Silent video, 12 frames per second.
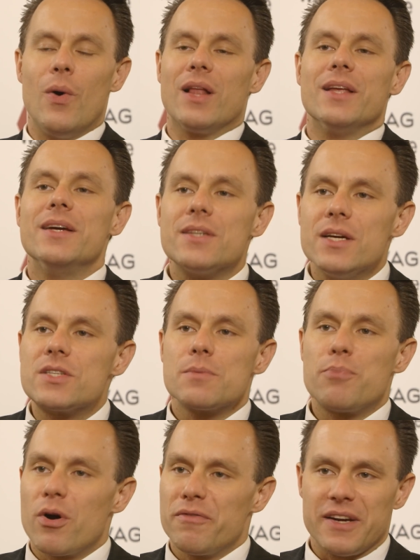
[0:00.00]
Well, it's
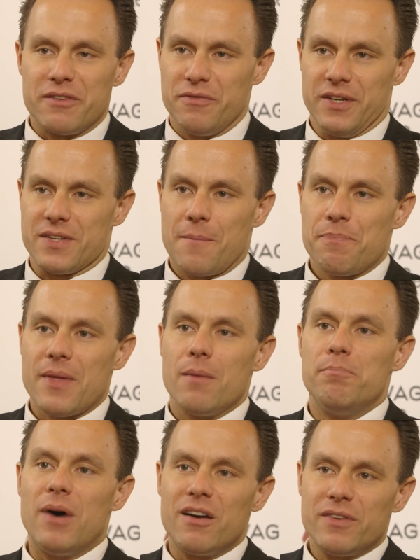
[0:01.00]
a perfect fit.
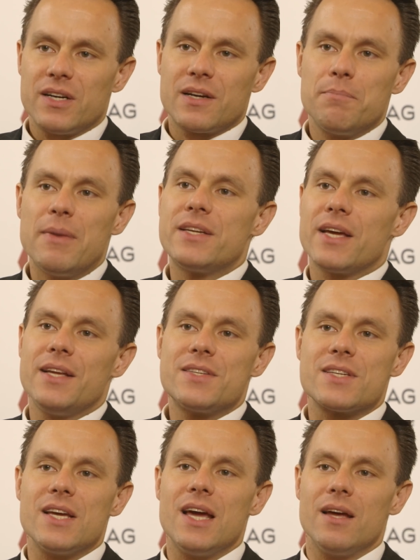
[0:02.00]
BAWAG
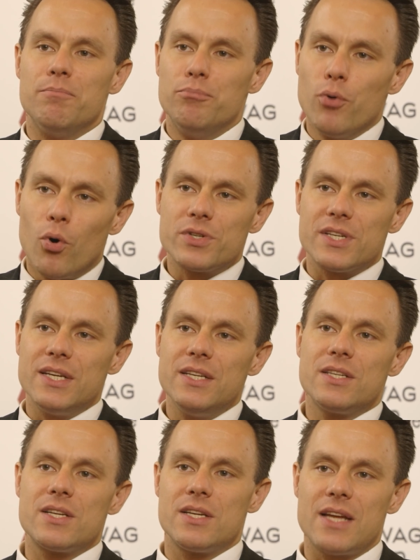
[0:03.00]
maintains a broad
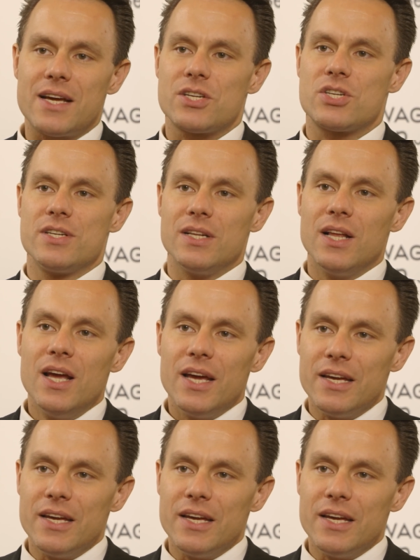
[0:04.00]
international